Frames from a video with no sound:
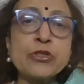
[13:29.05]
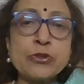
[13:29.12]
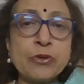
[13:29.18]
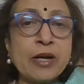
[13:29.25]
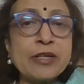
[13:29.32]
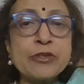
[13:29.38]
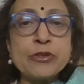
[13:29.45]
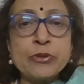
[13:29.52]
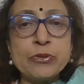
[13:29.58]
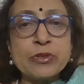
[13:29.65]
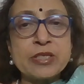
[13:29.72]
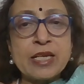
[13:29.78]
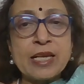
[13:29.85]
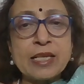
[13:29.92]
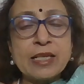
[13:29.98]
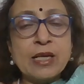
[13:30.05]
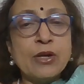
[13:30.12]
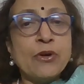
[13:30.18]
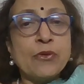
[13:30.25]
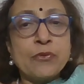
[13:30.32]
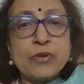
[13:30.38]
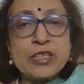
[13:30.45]
you are using
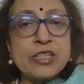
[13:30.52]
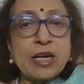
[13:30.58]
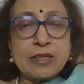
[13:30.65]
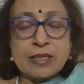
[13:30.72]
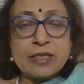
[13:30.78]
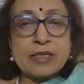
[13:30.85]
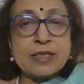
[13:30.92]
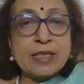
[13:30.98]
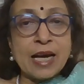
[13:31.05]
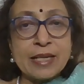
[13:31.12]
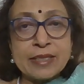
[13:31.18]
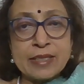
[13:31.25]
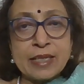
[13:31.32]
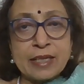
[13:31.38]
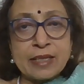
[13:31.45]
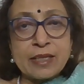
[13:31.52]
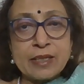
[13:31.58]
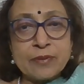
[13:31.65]
which are static,